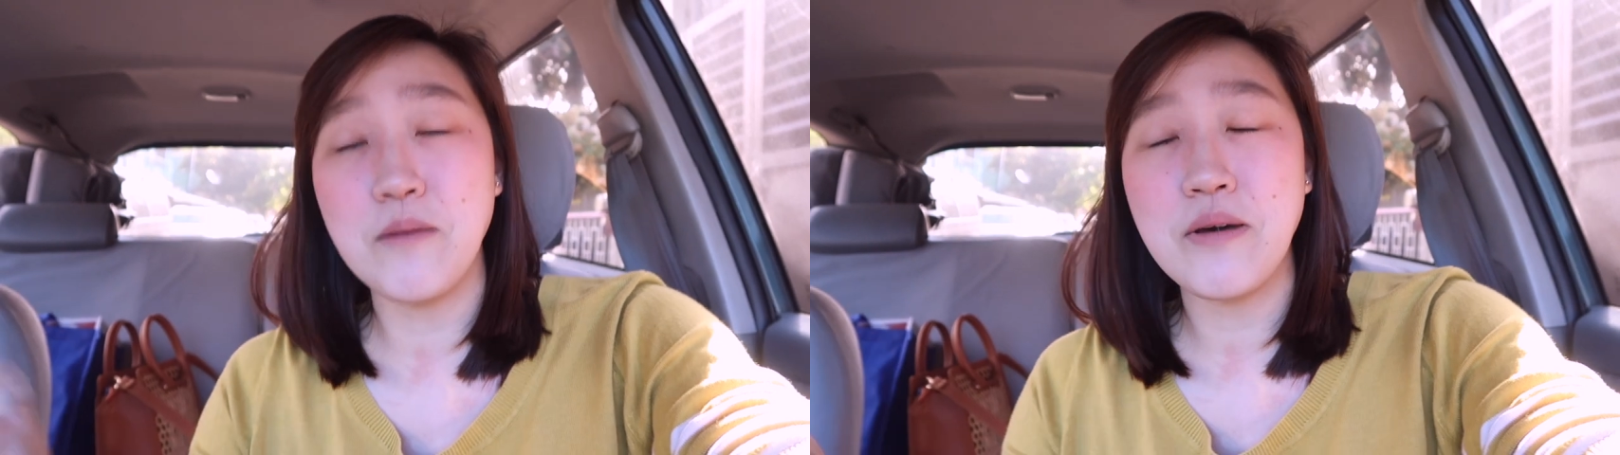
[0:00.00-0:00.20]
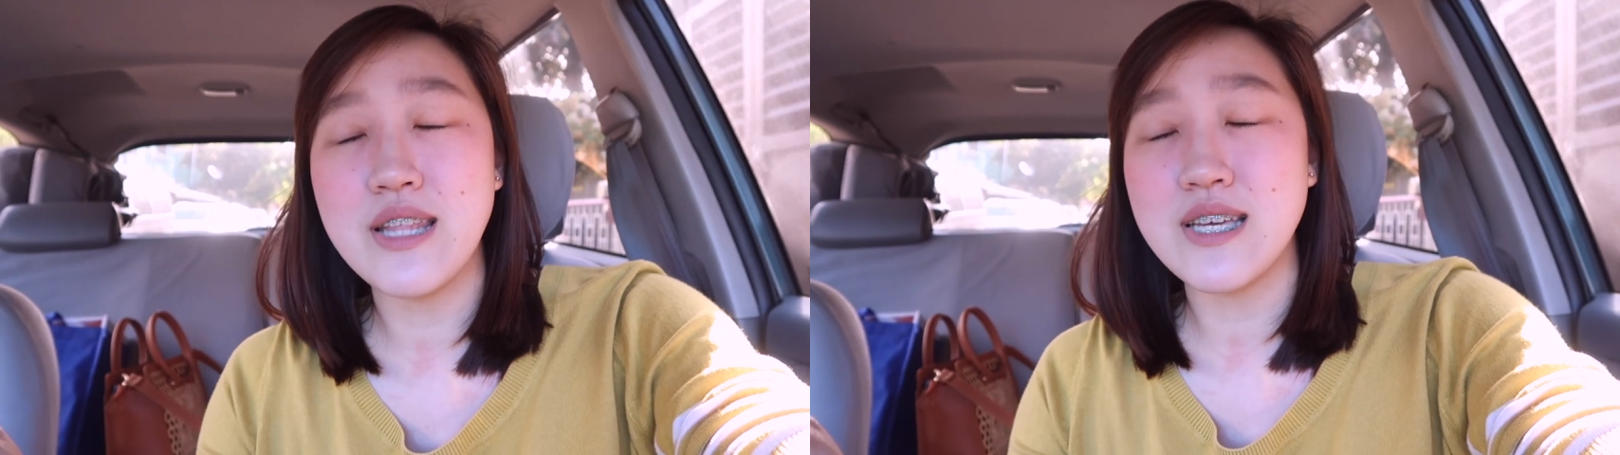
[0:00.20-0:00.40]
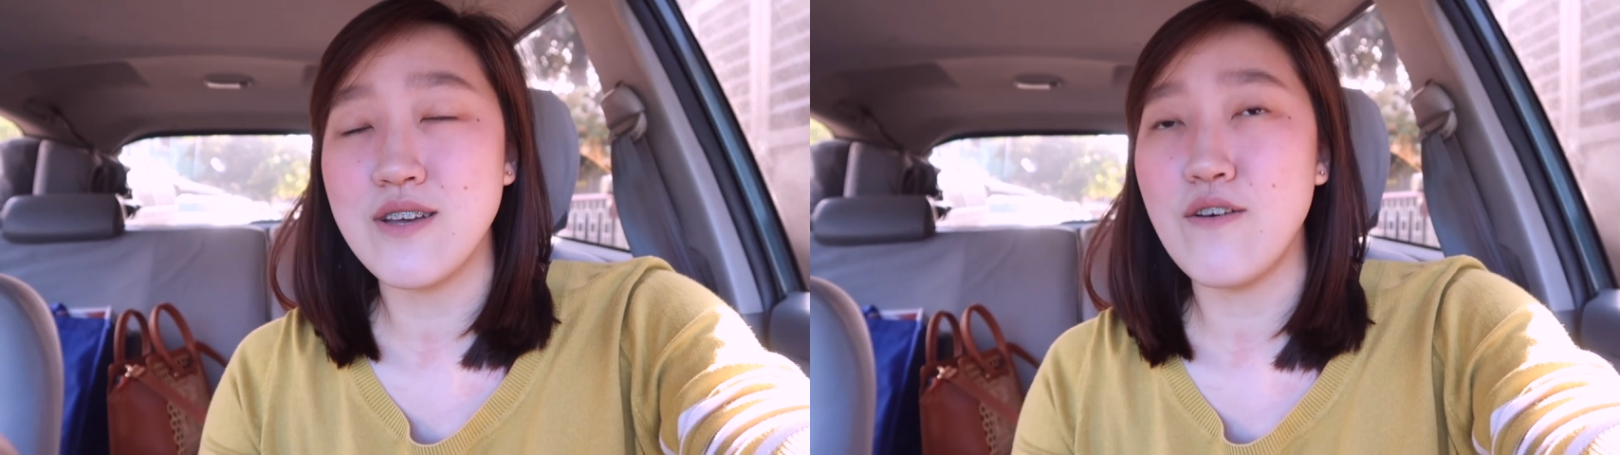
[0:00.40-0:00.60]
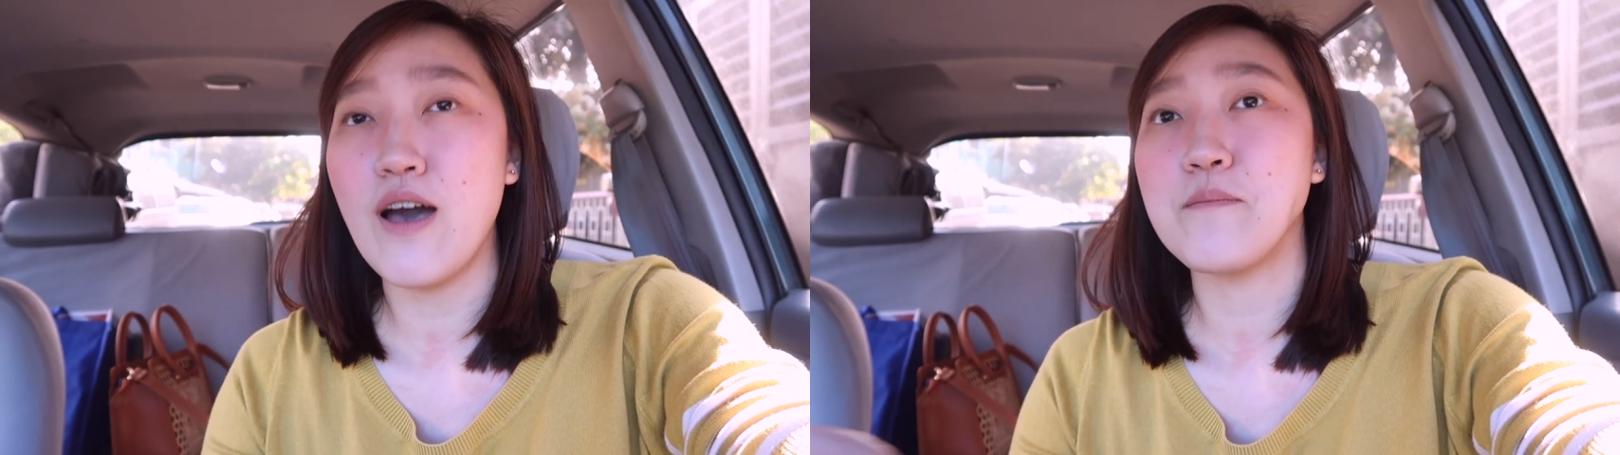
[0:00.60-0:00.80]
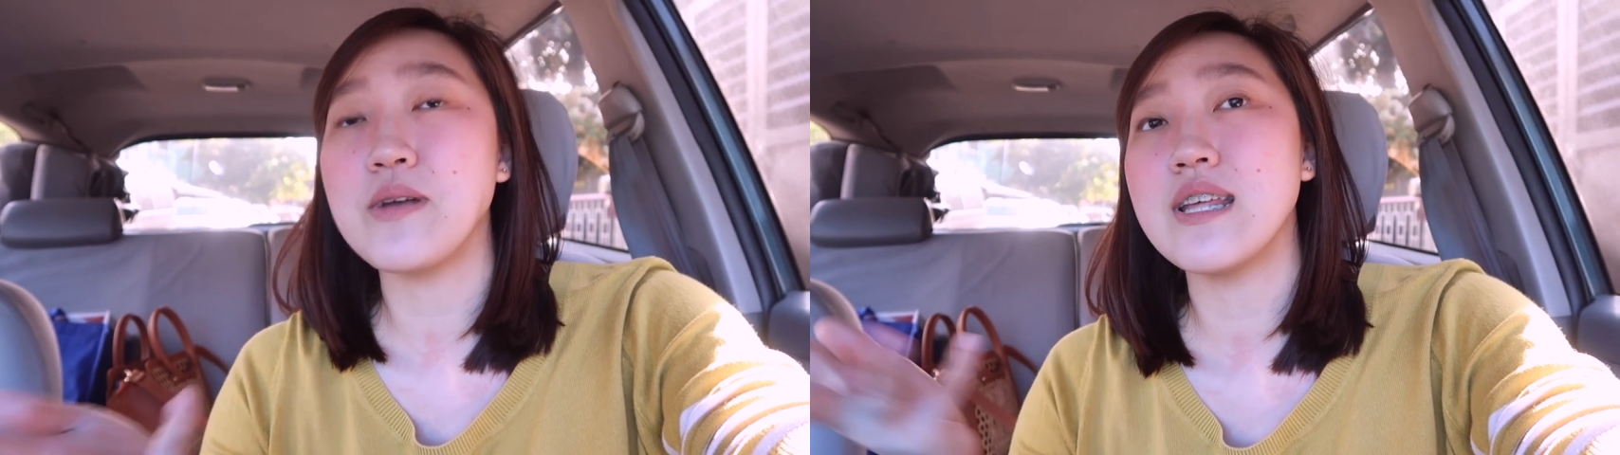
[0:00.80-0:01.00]
naman as a
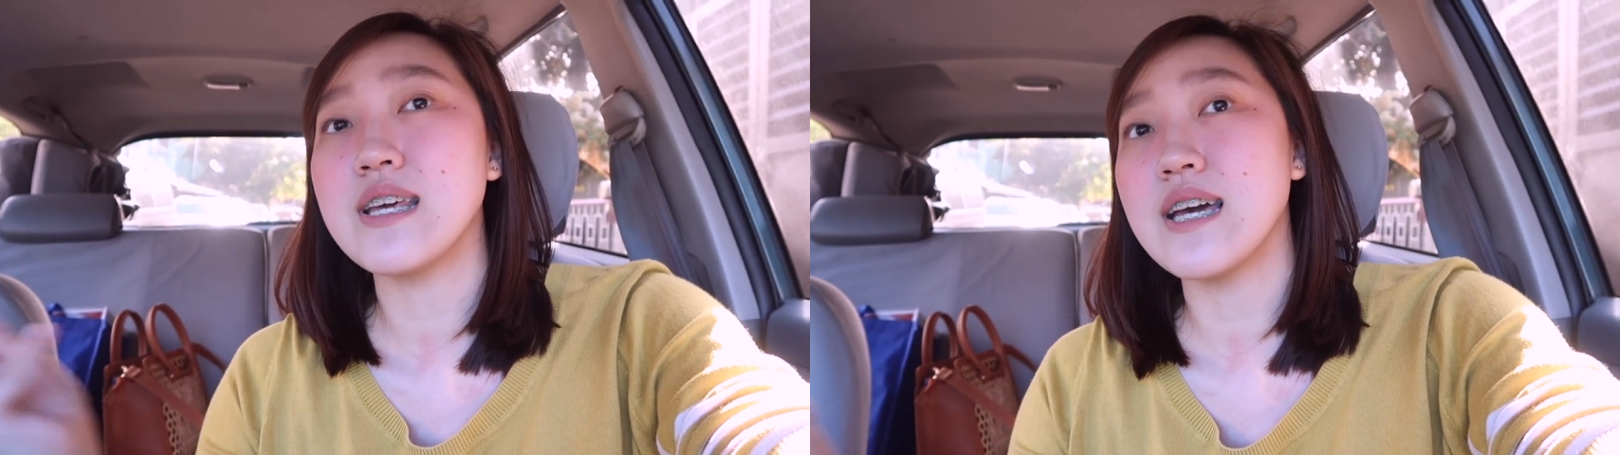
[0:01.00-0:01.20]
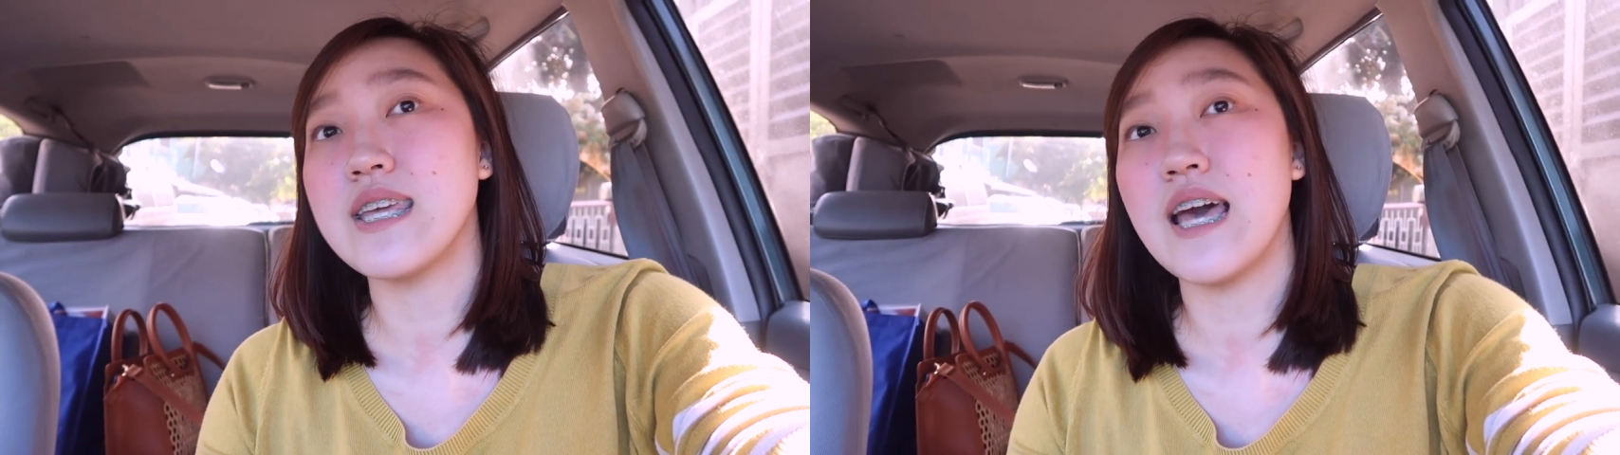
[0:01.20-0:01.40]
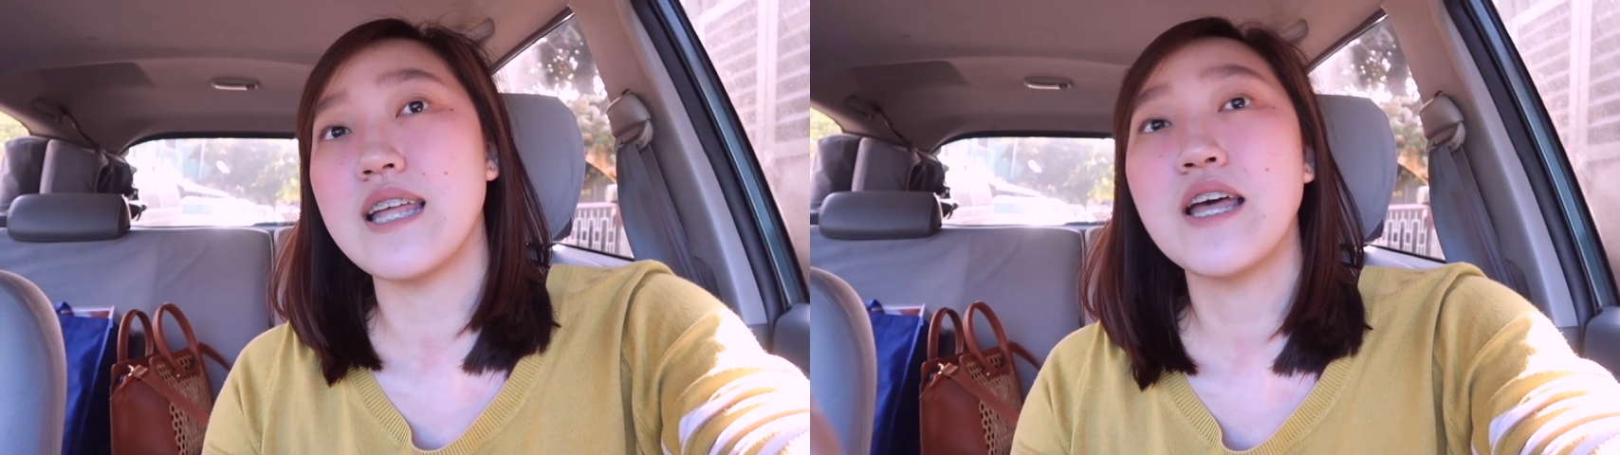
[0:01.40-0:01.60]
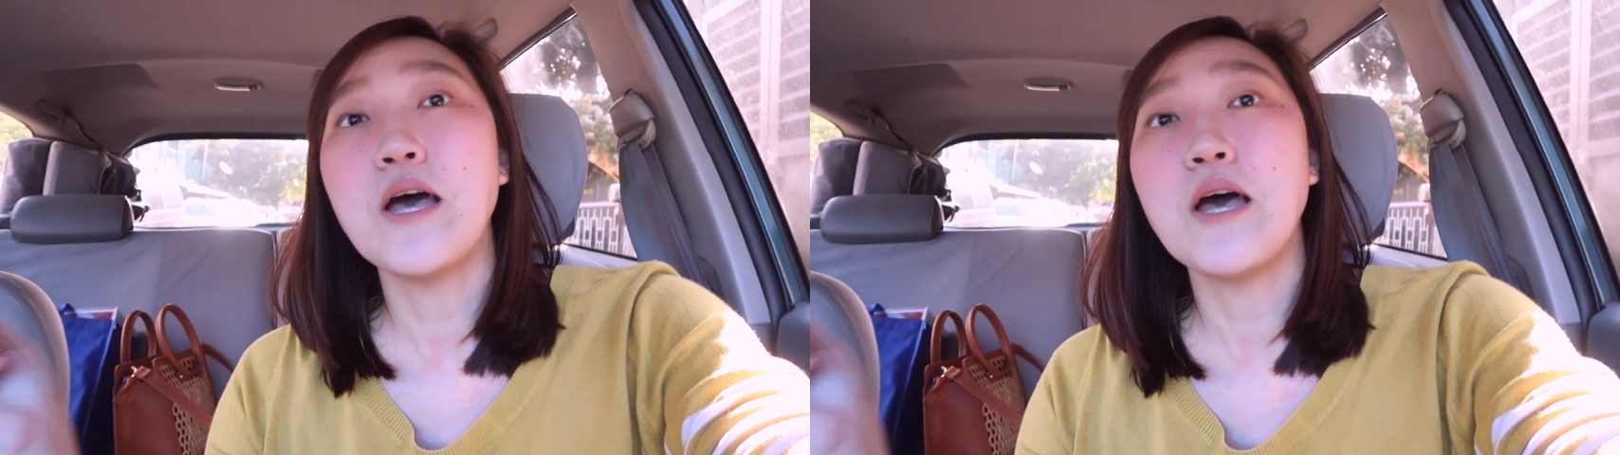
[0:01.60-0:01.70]
family, ganyan.